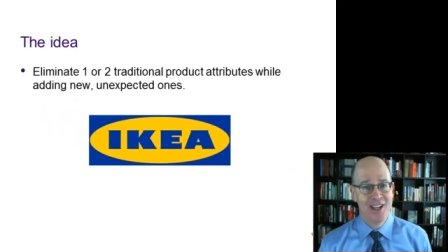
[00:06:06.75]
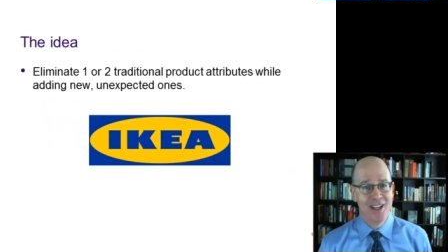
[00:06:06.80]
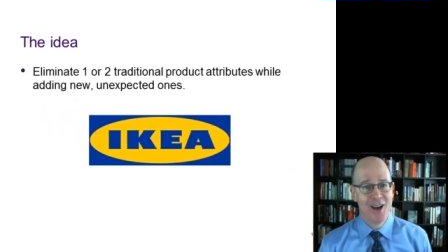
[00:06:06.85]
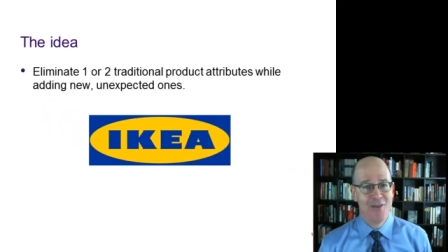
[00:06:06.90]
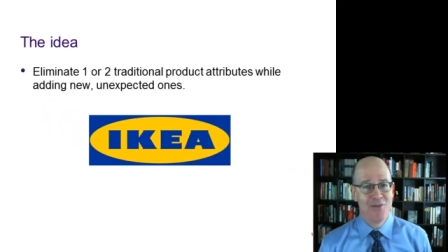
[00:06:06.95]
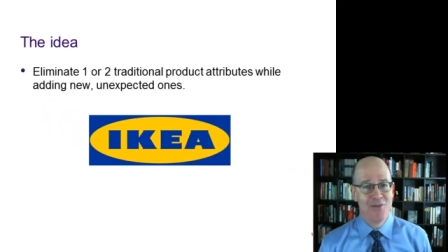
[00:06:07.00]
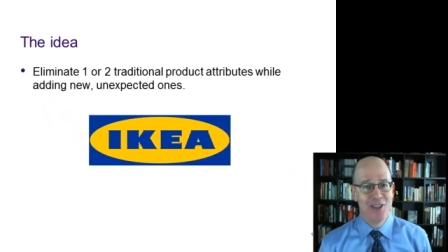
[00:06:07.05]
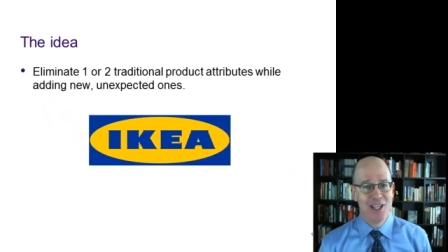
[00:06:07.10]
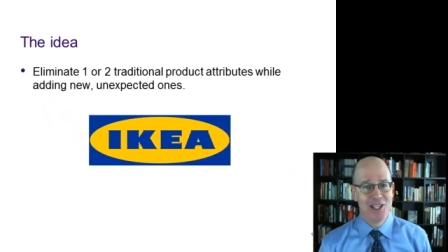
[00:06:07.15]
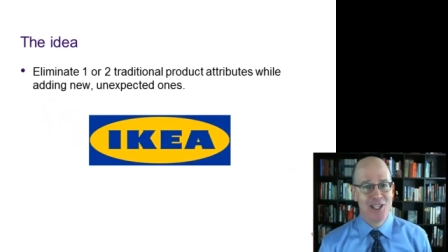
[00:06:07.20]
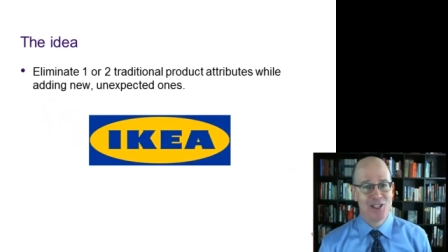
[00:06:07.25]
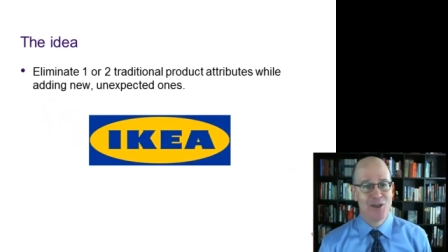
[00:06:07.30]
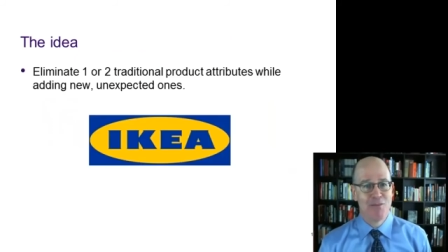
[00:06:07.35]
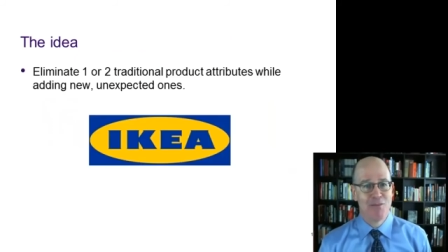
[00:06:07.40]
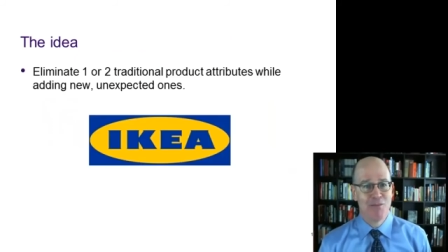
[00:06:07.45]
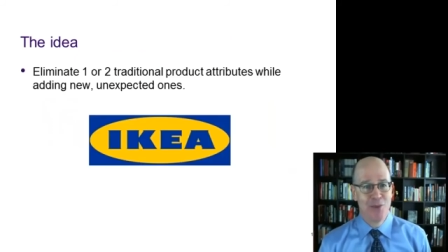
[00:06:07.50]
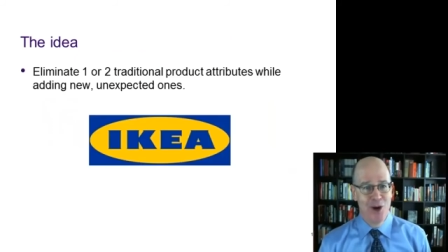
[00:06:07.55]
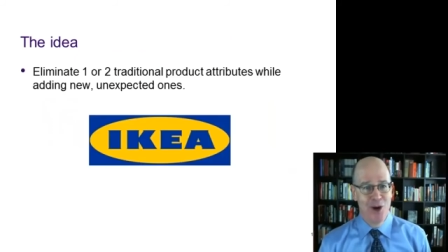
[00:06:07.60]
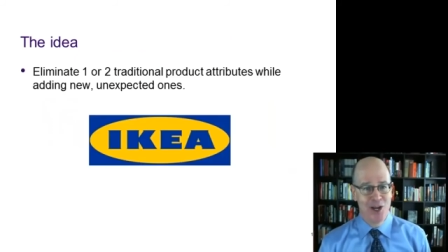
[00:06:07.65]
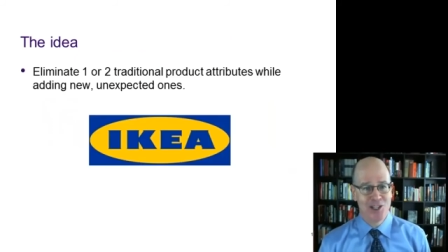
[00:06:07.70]
of these
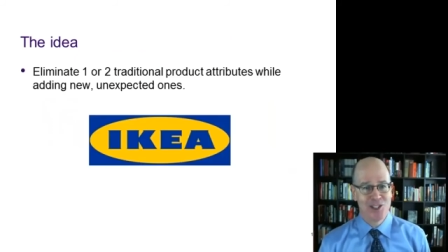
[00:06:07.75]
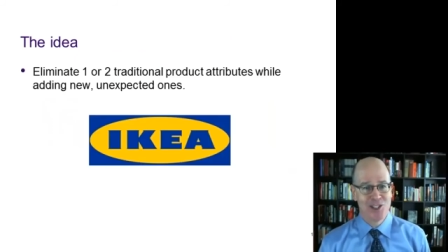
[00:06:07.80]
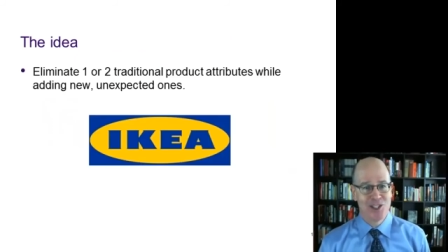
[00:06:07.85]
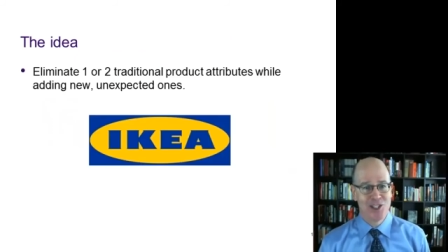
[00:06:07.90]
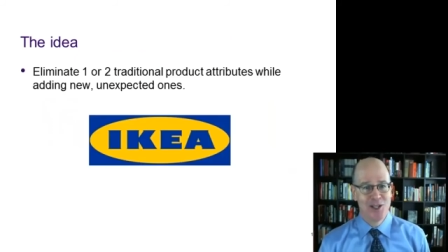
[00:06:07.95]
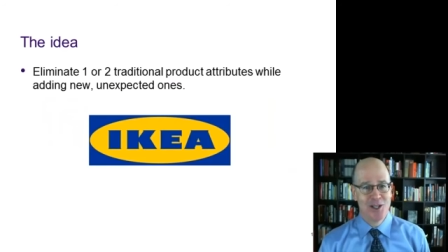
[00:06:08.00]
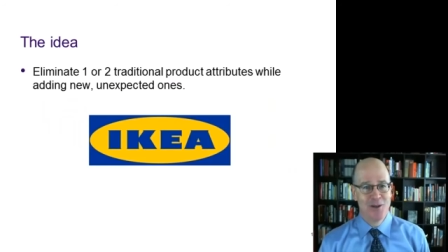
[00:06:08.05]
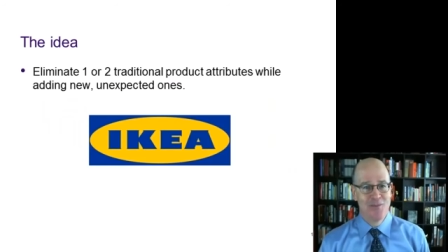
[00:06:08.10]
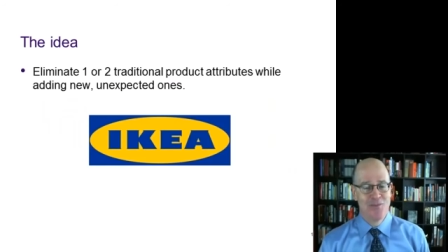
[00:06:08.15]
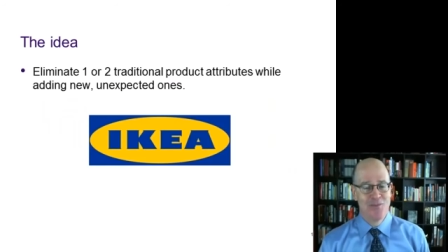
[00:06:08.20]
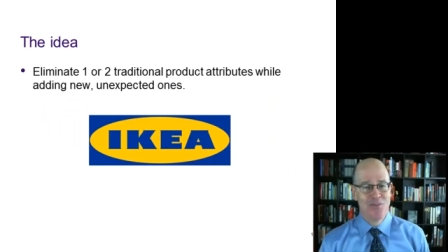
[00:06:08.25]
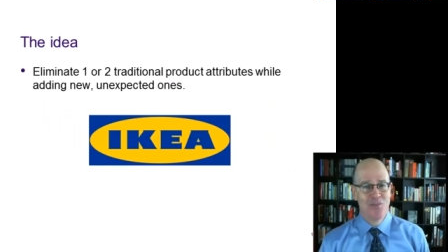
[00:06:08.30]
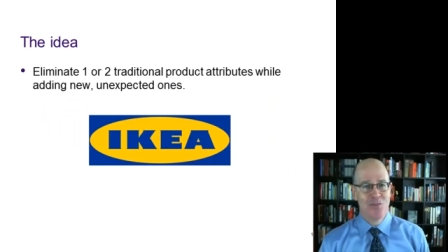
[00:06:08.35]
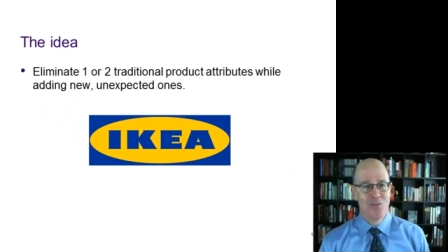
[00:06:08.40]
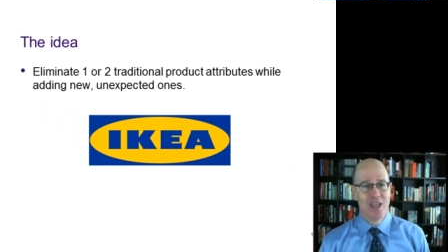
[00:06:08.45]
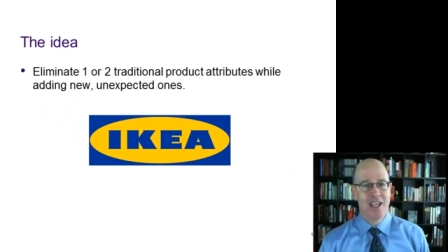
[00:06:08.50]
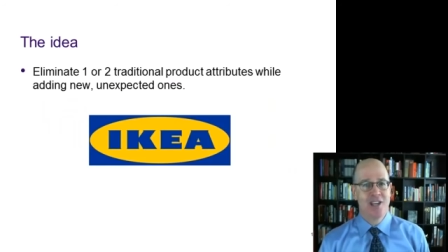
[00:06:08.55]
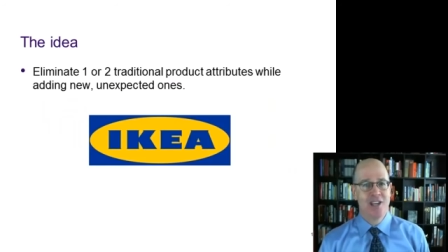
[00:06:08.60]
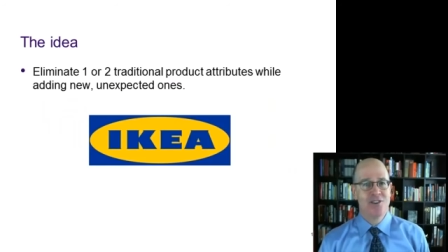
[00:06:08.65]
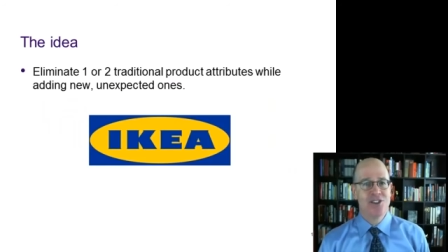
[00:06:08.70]
books.
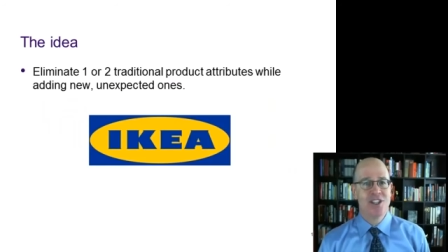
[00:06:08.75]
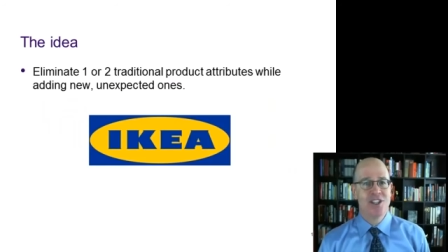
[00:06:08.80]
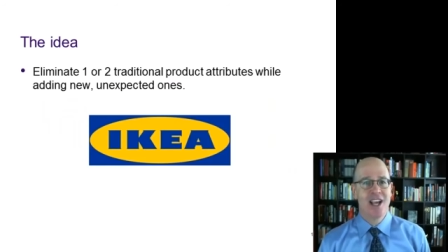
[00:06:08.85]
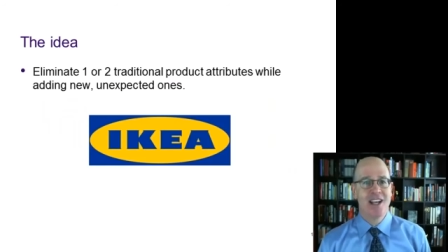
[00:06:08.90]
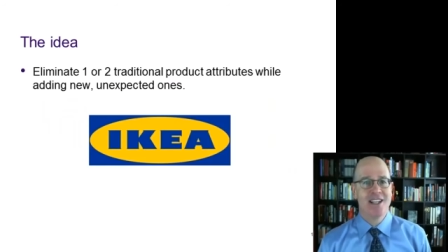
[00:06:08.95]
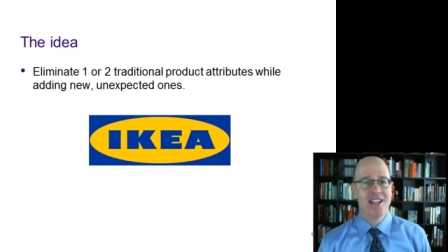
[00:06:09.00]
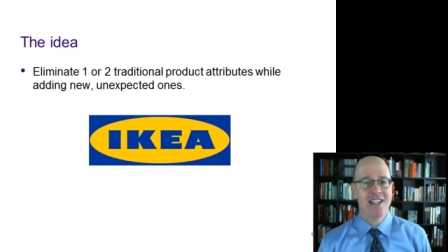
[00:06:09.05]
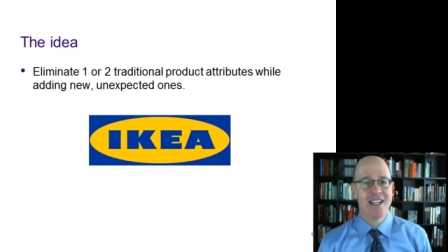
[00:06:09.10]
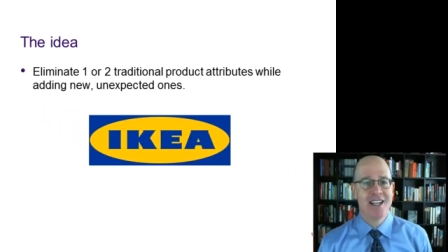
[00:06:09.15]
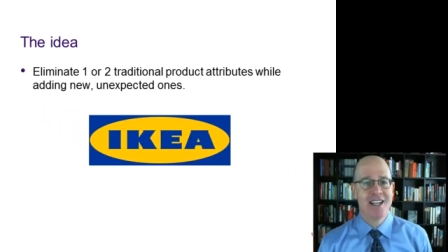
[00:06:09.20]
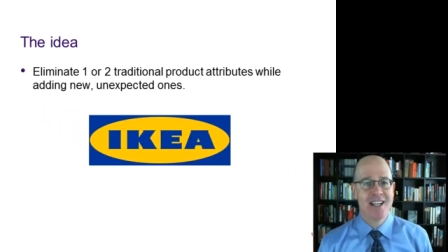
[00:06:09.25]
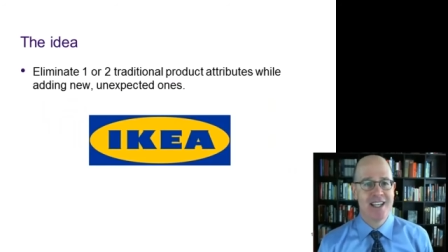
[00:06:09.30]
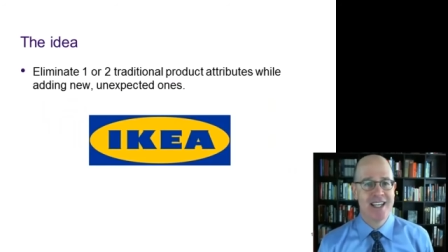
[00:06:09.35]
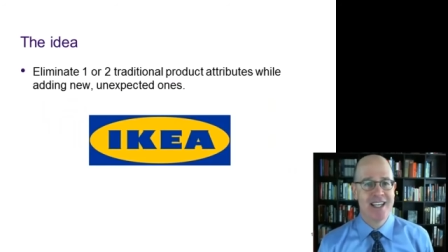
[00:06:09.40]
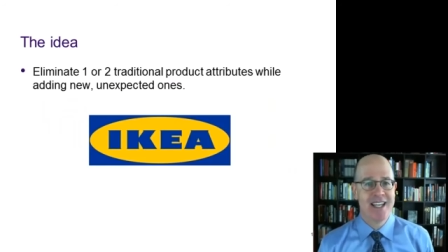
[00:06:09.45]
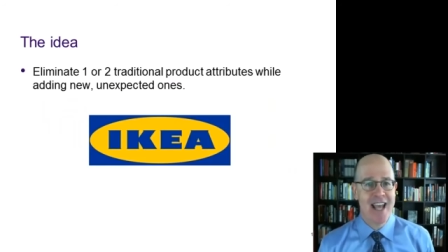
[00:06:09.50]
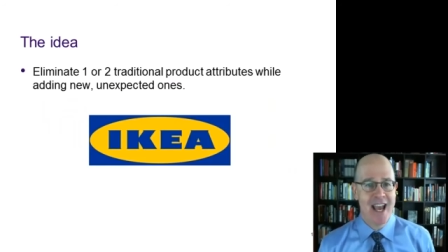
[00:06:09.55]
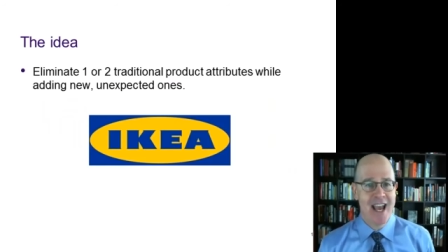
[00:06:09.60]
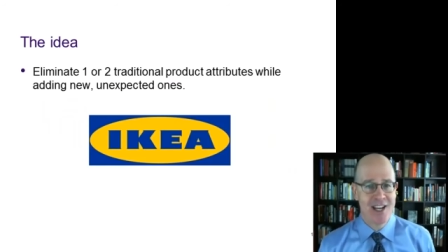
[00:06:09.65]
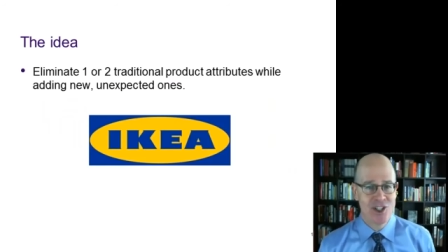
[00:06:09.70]
Here's the idea
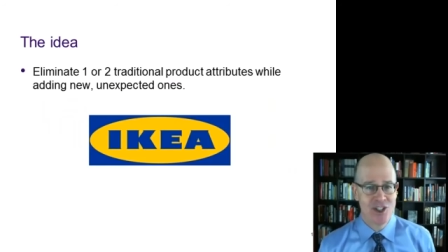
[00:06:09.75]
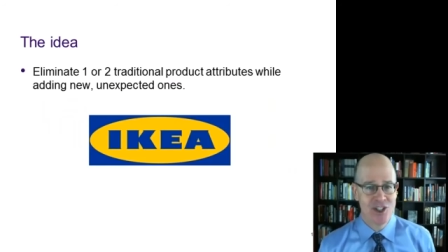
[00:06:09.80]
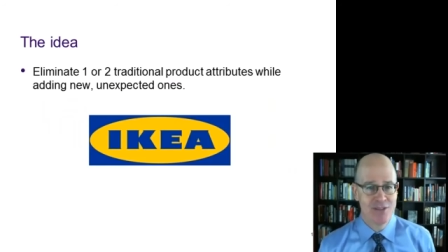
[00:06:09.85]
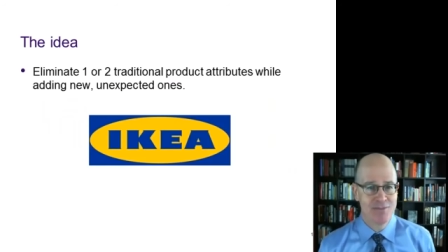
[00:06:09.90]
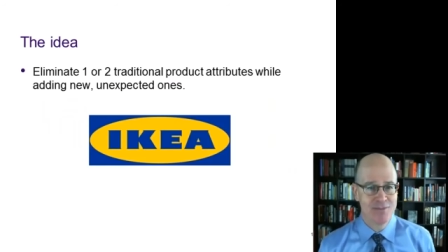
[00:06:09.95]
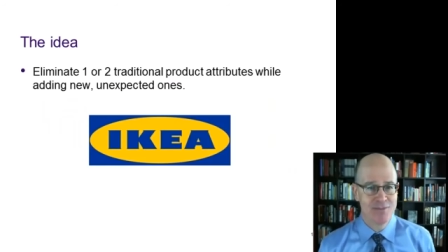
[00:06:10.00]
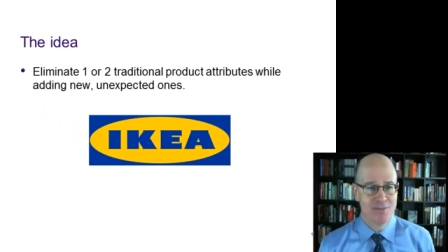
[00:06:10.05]
in action.